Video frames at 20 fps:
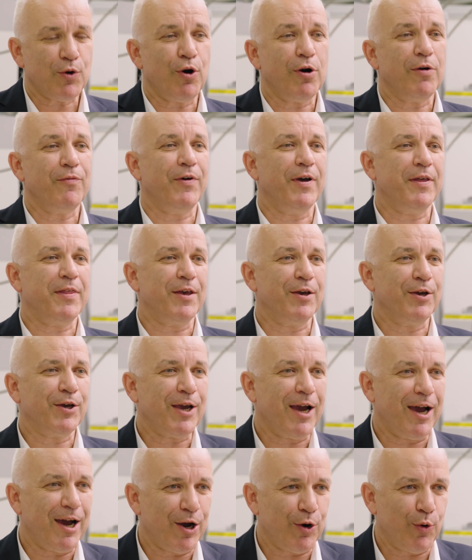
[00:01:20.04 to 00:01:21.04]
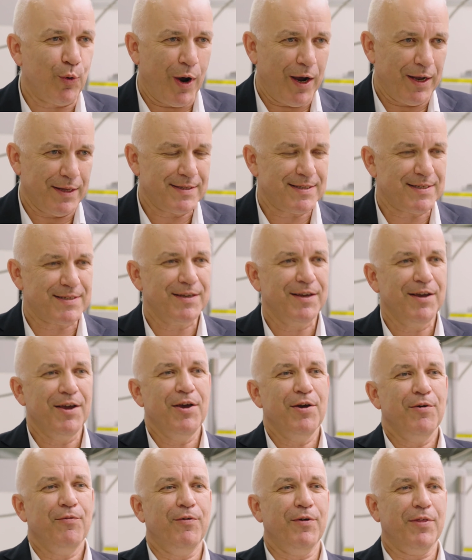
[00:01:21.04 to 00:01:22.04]
or whether a car runs.
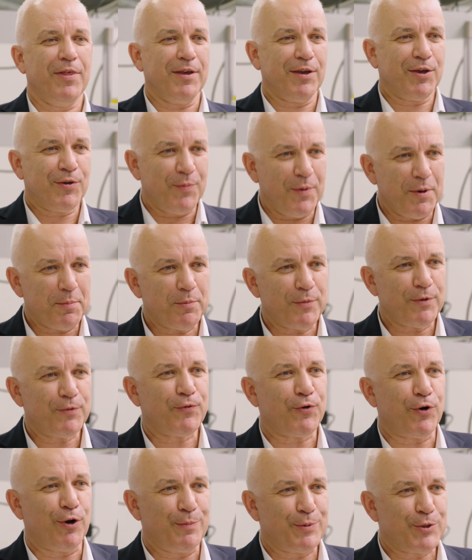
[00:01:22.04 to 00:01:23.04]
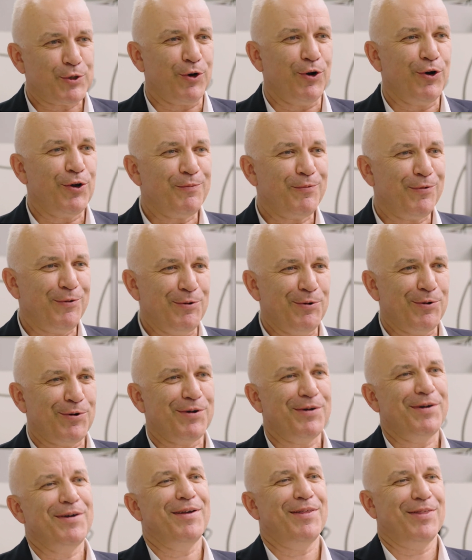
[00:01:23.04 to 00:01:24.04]
With the equipment from Scheugenpflug,
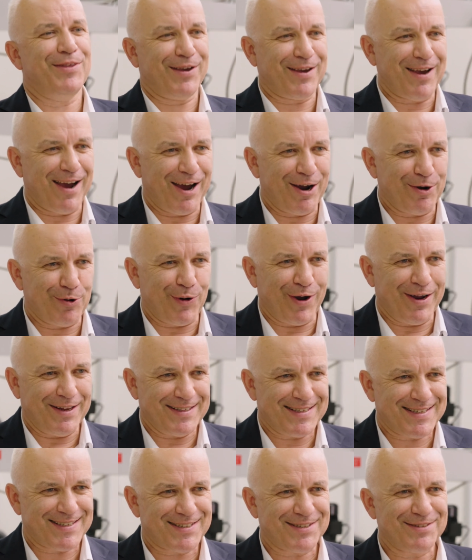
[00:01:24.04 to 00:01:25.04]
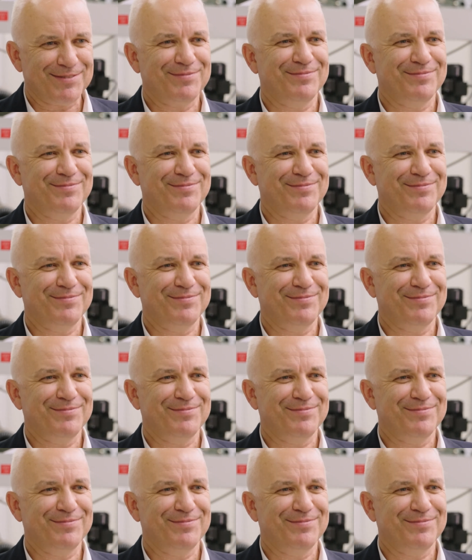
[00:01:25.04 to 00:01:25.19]
the car runs.